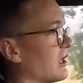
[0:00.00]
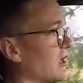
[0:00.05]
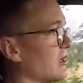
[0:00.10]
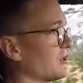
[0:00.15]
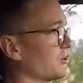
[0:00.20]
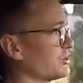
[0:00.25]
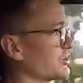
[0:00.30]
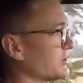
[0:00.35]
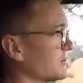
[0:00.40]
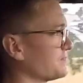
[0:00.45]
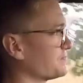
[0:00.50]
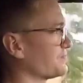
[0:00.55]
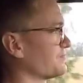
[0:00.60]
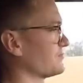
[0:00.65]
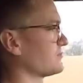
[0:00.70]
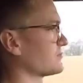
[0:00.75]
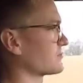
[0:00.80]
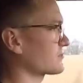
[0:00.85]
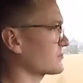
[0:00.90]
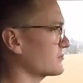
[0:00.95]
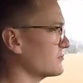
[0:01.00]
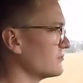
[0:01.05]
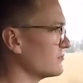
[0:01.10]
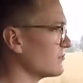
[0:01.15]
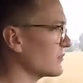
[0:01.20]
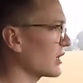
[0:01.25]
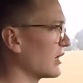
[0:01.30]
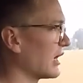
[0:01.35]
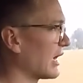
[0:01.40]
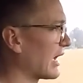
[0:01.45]
clutch
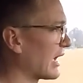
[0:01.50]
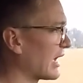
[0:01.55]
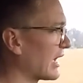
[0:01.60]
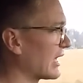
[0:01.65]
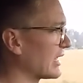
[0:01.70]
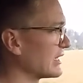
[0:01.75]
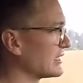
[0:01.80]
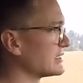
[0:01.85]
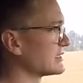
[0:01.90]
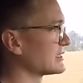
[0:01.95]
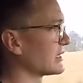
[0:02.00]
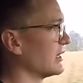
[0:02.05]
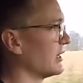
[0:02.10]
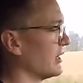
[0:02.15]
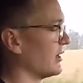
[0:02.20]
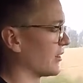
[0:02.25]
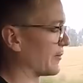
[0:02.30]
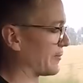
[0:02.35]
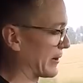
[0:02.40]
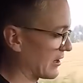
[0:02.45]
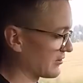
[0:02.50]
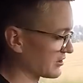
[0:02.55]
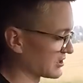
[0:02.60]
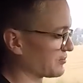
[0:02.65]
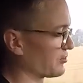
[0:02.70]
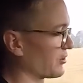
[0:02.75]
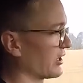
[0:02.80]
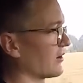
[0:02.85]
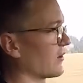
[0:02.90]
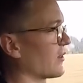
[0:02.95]
and the
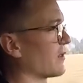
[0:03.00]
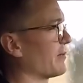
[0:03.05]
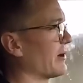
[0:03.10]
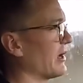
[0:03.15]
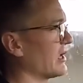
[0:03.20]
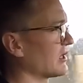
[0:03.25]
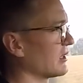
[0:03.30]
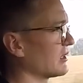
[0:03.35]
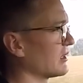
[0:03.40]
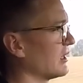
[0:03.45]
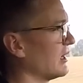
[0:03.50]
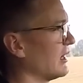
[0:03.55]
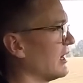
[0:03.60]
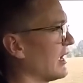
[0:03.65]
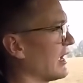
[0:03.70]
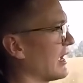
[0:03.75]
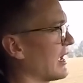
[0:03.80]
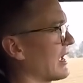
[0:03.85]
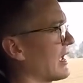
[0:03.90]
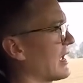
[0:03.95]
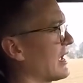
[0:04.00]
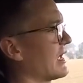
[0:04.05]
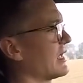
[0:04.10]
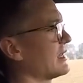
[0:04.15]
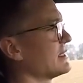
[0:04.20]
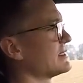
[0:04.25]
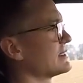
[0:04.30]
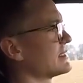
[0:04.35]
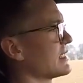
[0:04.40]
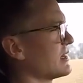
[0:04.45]
power spring on the pedal
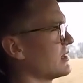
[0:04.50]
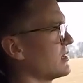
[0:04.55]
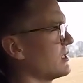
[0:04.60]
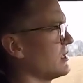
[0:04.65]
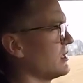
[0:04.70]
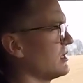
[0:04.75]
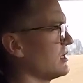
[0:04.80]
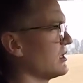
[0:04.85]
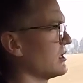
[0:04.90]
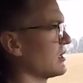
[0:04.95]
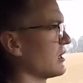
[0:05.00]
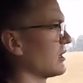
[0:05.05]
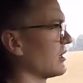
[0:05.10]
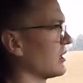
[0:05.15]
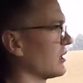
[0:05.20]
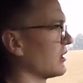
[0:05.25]
and the